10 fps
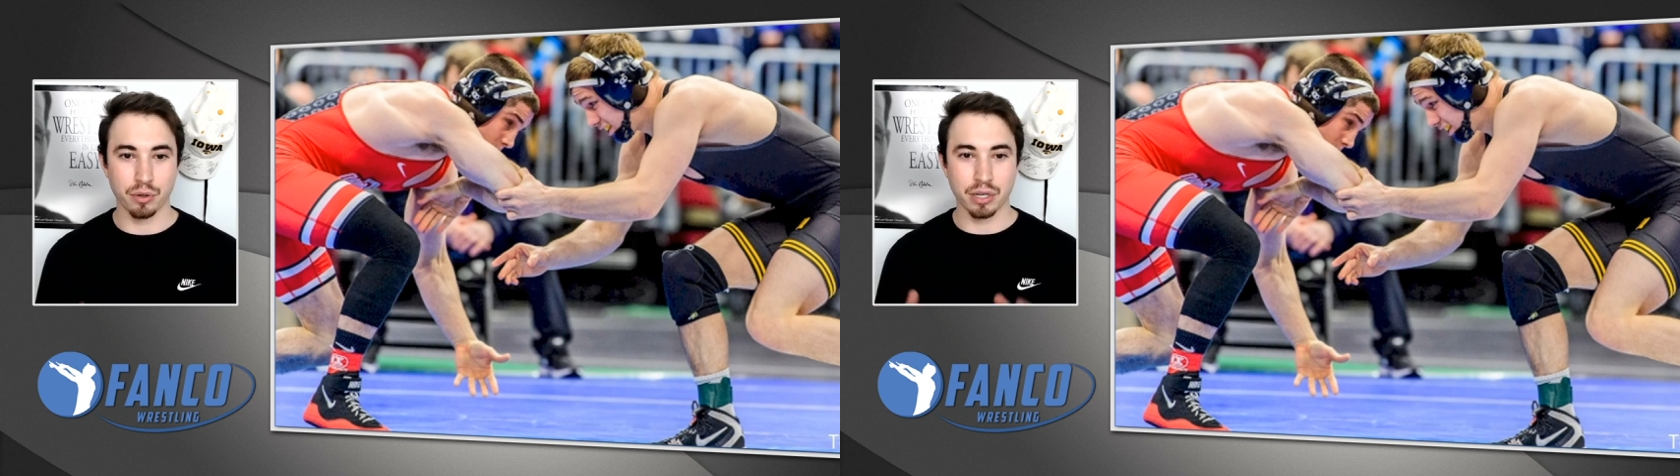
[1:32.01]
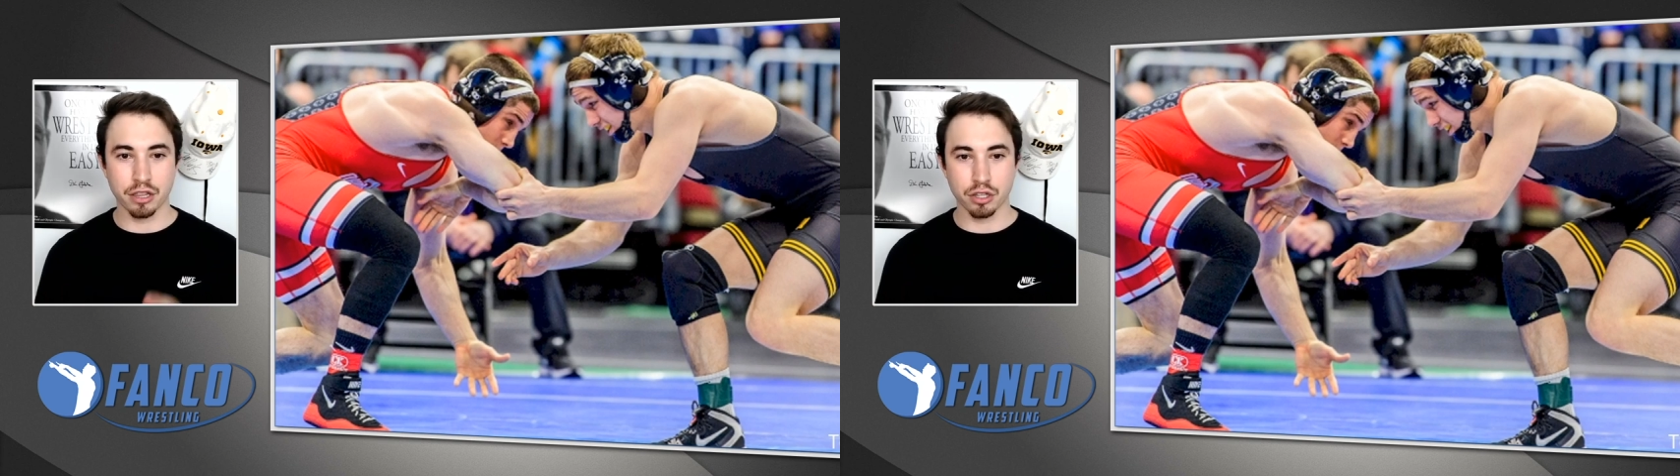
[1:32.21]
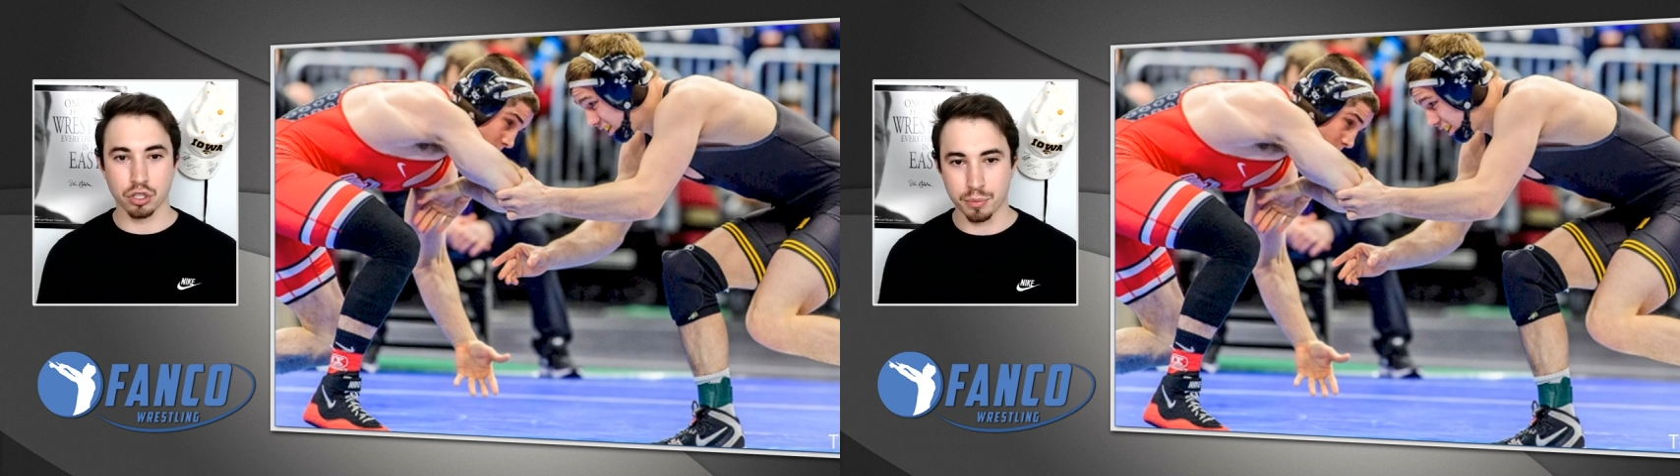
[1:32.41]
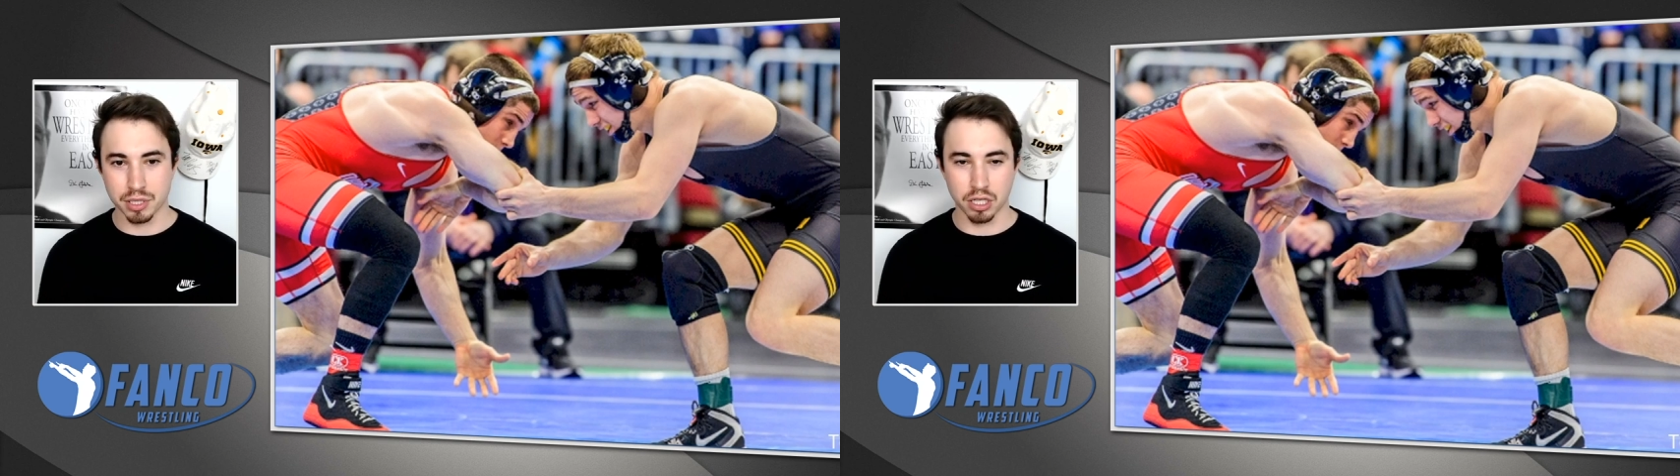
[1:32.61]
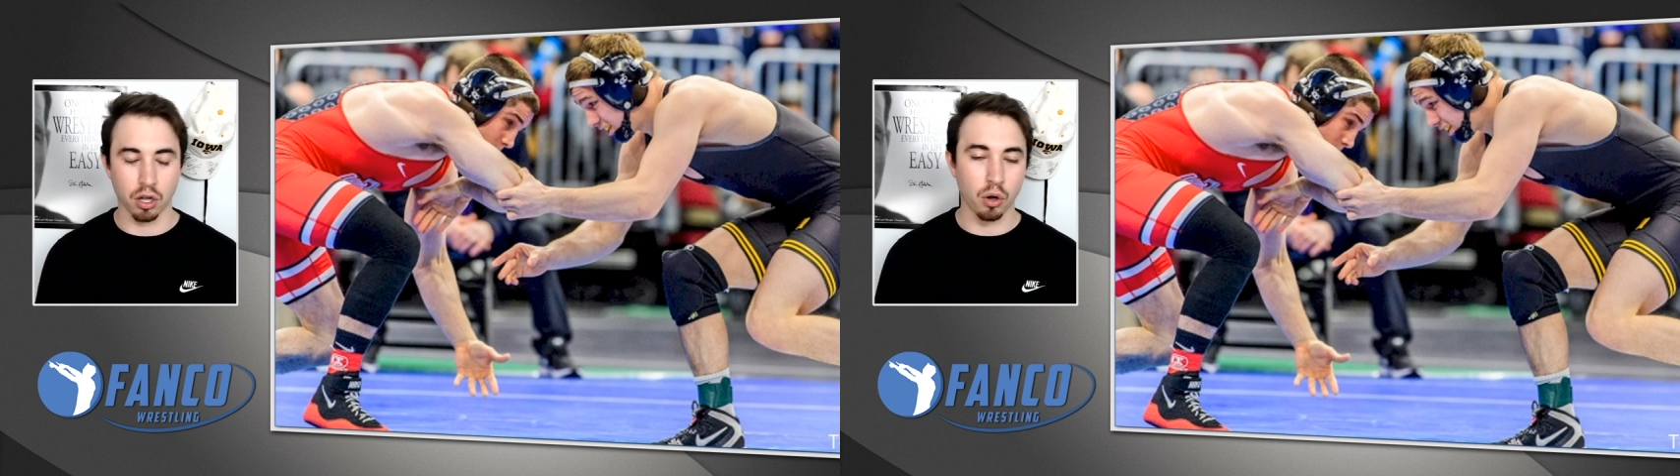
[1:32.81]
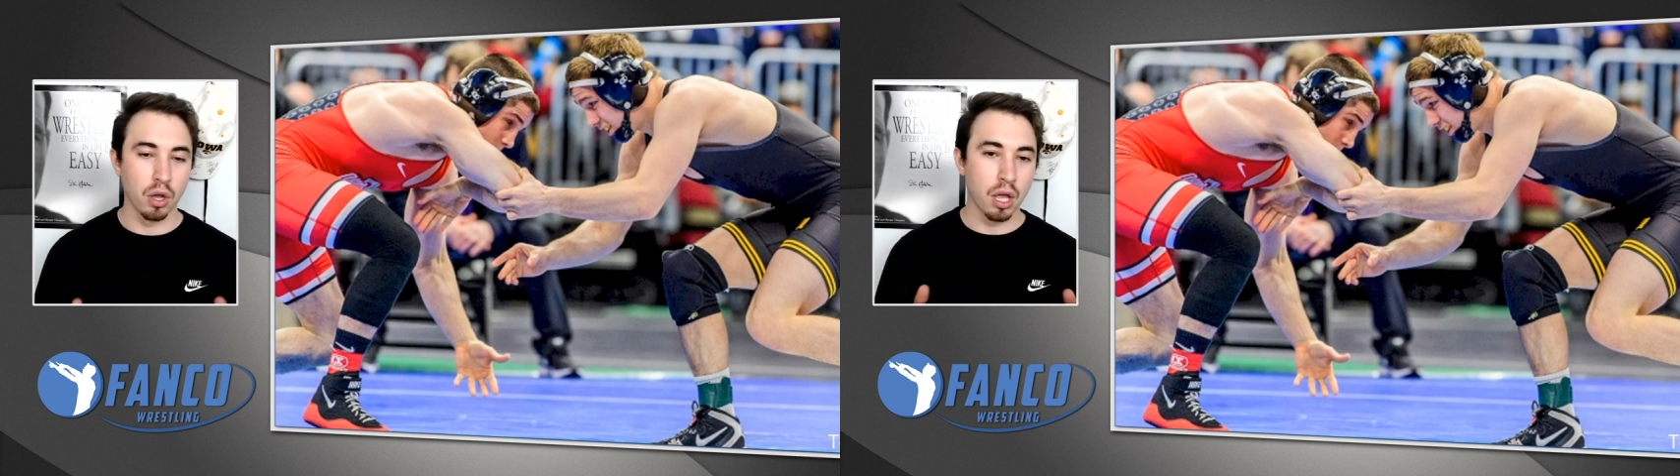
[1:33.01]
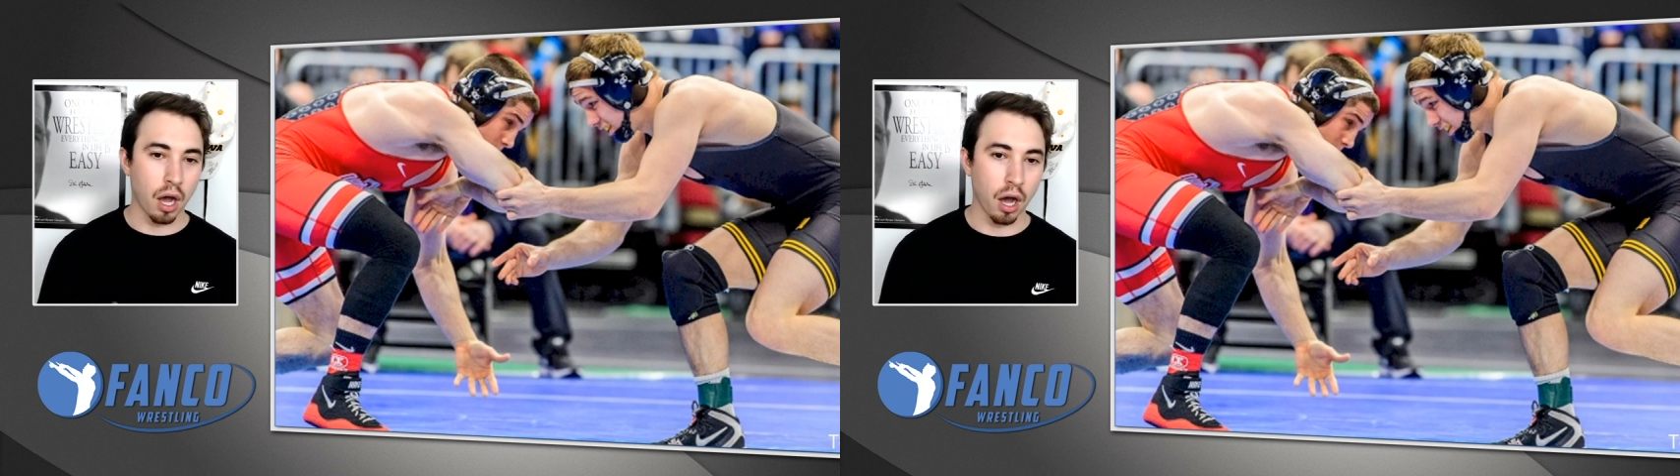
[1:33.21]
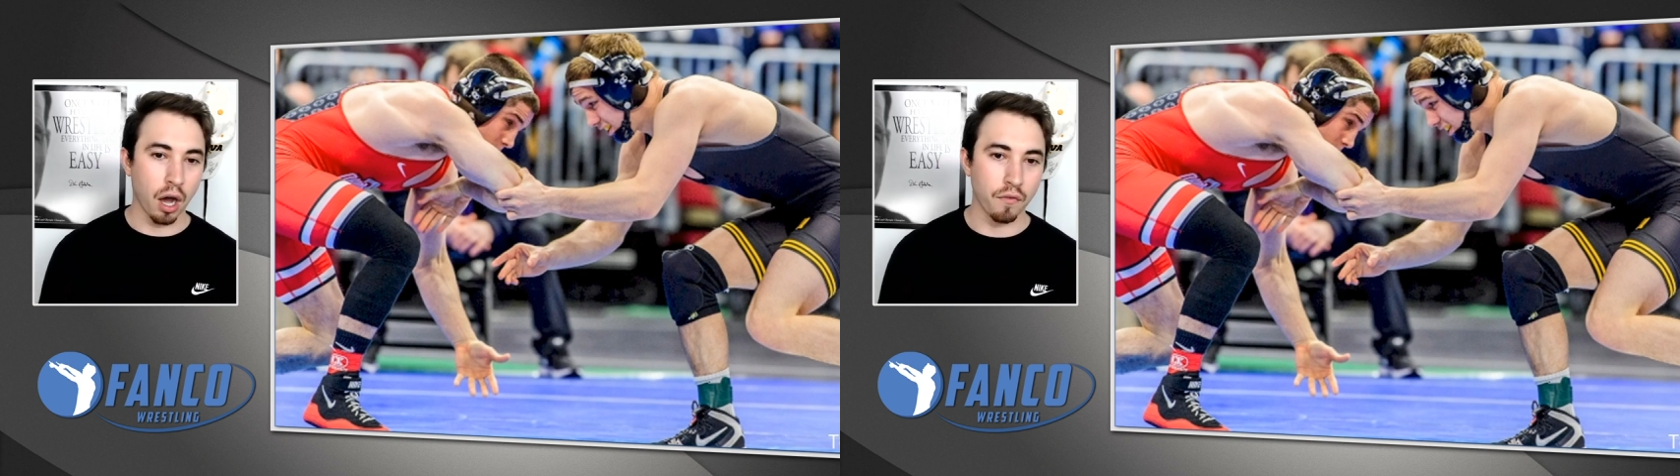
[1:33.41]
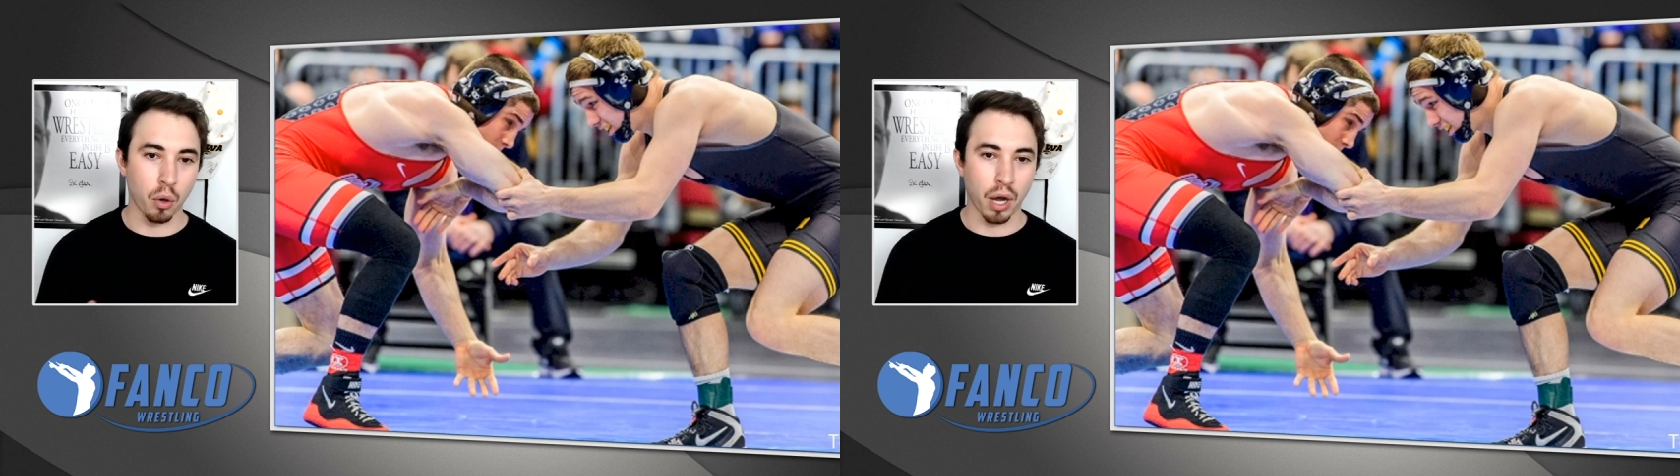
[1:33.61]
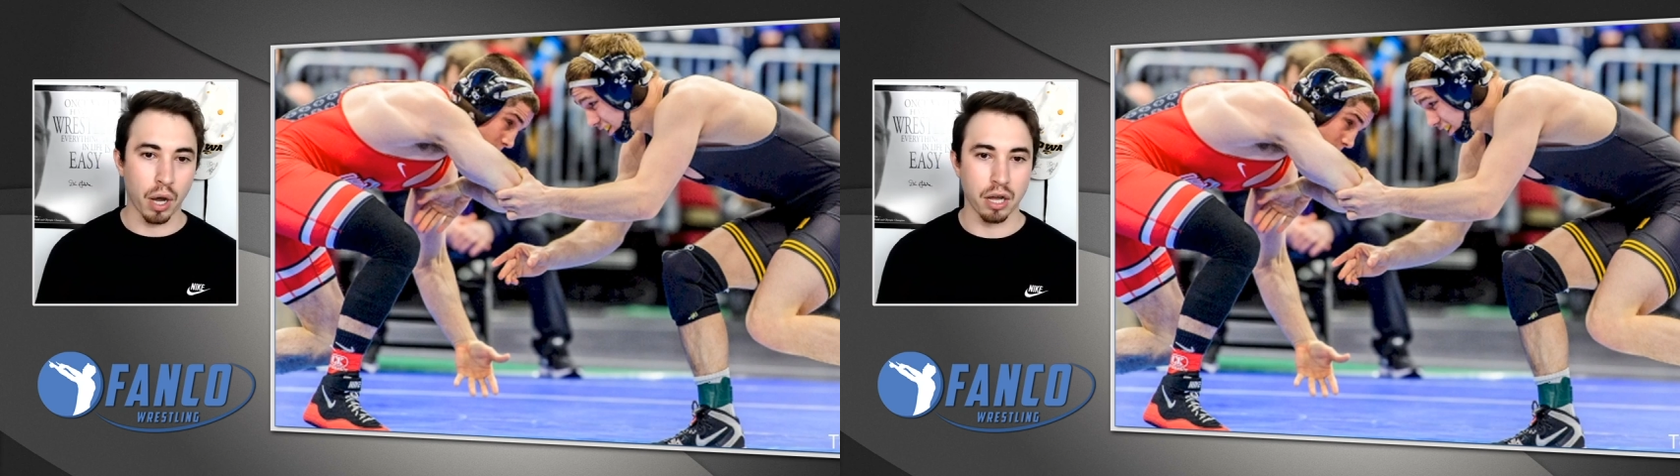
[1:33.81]
Nathan Tomasello of
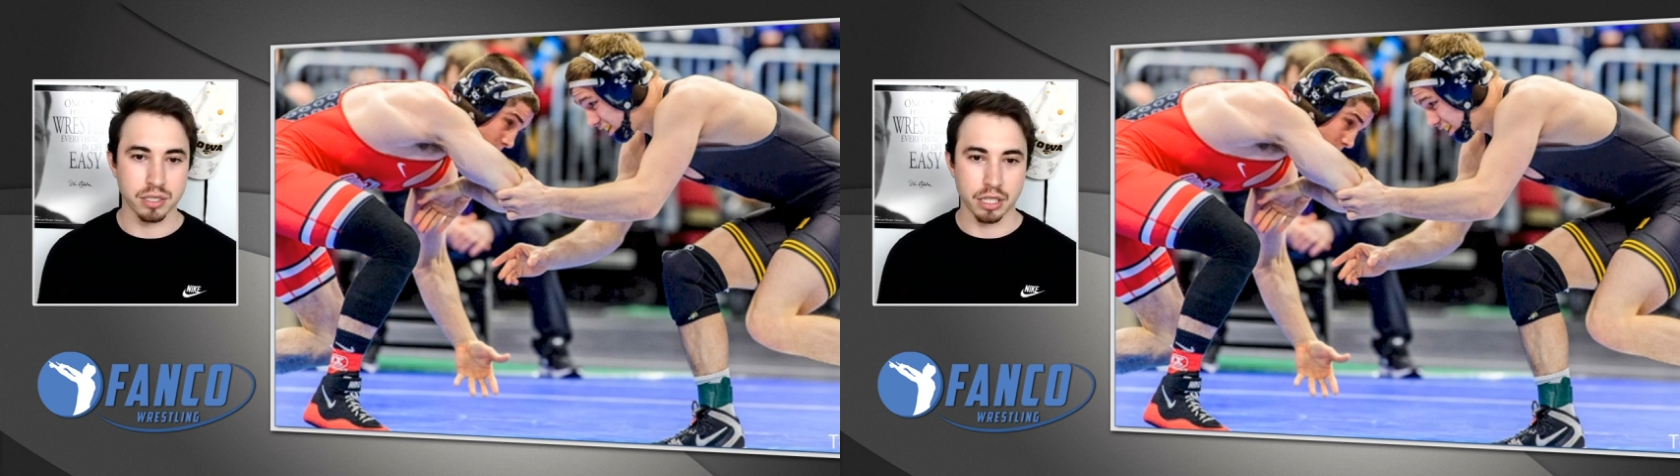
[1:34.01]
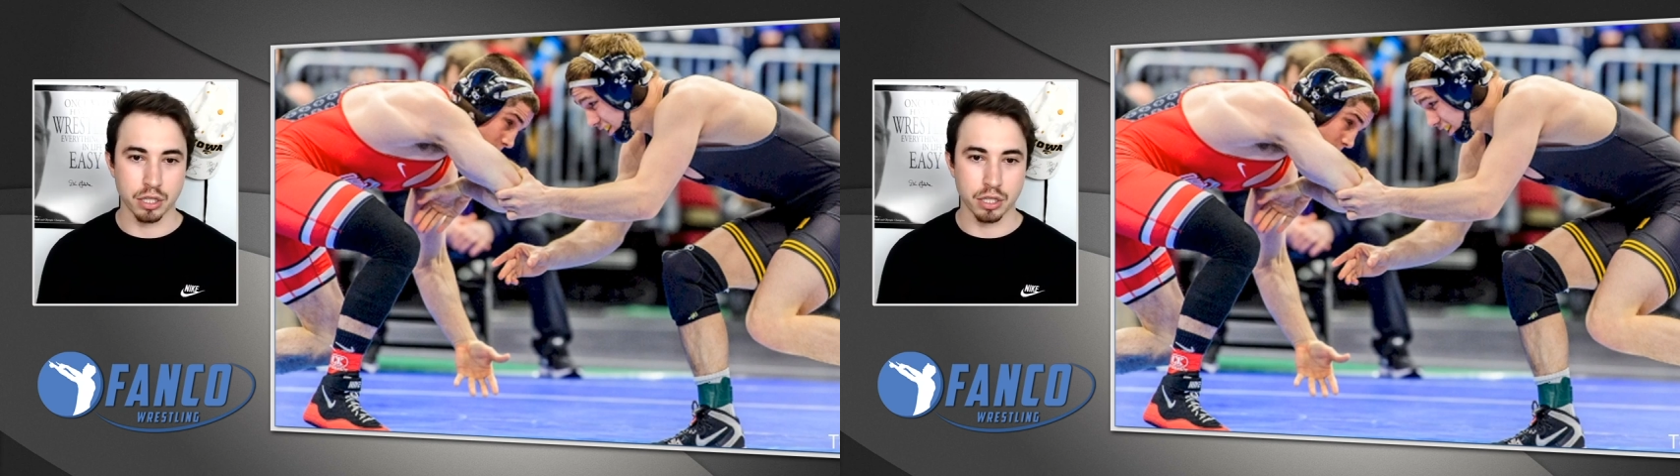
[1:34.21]
Ohio State.